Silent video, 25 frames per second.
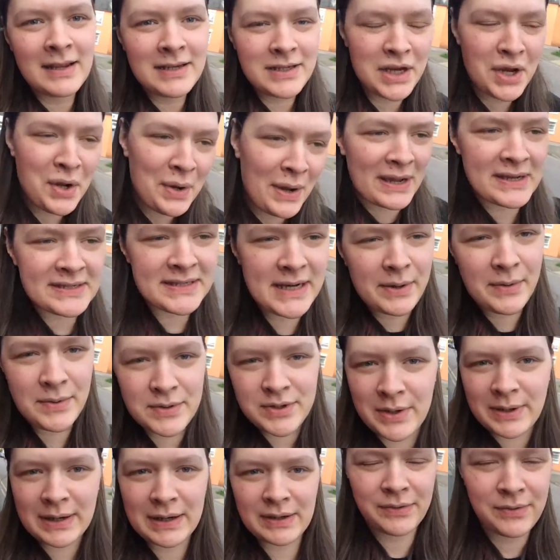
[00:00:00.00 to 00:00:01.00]
So as I
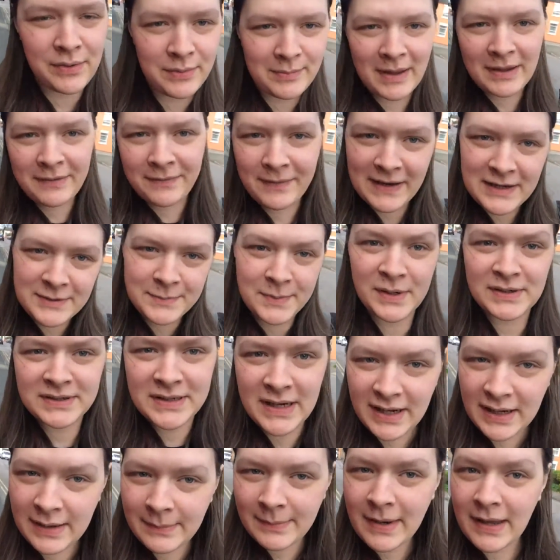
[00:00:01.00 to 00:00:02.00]
was going through my Facebook
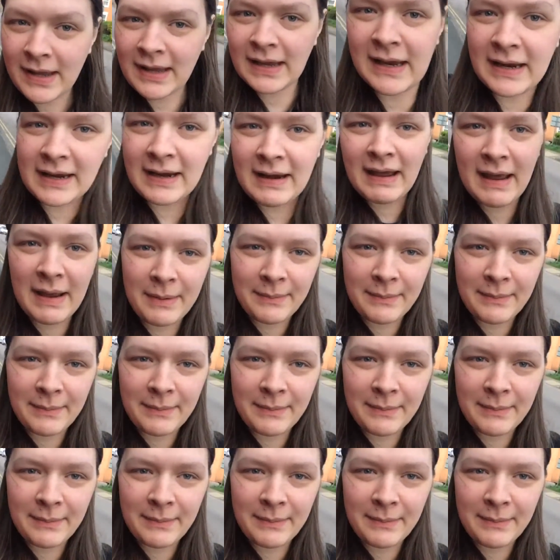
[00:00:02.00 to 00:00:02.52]
timeline,